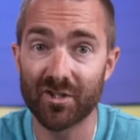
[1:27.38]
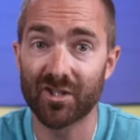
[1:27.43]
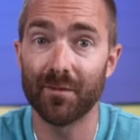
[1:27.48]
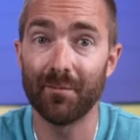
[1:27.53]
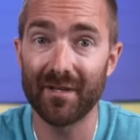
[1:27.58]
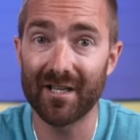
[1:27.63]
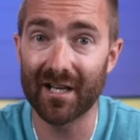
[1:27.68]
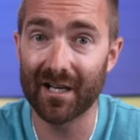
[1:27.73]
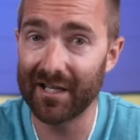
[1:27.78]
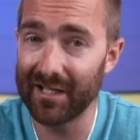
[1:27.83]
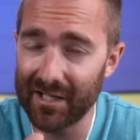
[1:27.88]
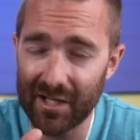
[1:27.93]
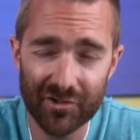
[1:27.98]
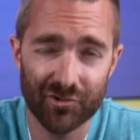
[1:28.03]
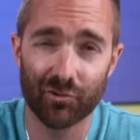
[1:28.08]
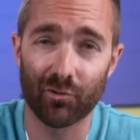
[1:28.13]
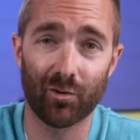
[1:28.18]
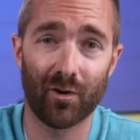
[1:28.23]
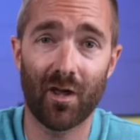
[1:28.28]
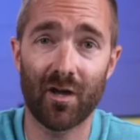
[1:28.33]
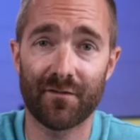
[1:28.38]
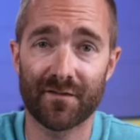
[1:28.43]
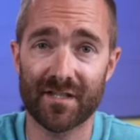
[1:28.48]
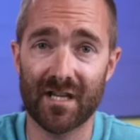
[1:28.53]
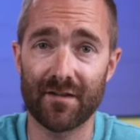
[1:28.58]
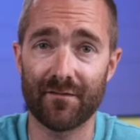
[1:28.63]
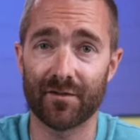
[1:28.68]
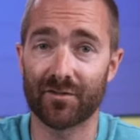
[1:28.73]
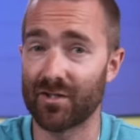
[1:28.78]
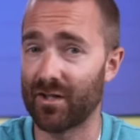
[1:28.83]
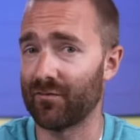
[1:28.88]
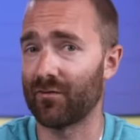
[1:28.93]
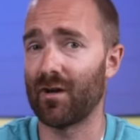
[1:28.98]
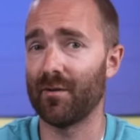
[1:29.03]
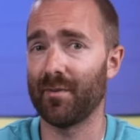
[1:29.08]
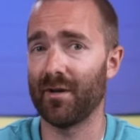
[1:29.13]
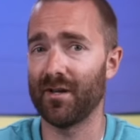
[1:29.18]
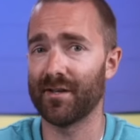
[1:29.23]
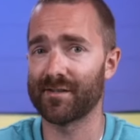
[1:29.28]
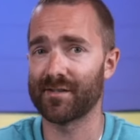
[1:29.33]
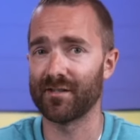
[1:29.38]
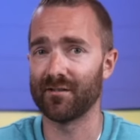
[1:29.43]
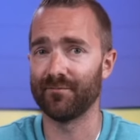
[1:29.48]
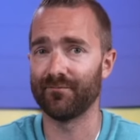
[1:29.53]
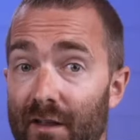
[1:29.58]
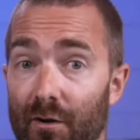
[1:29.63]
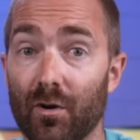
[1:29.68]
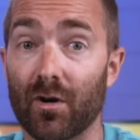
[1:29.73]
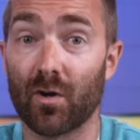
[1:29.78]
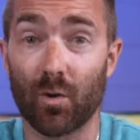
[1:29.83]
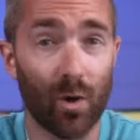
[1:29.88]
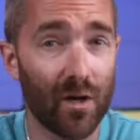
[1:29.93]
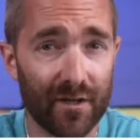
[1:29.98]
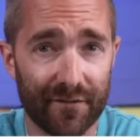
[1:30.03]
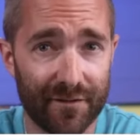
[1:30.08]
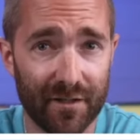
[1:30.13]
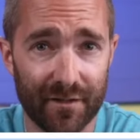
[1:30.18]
accessible to millions of people. Its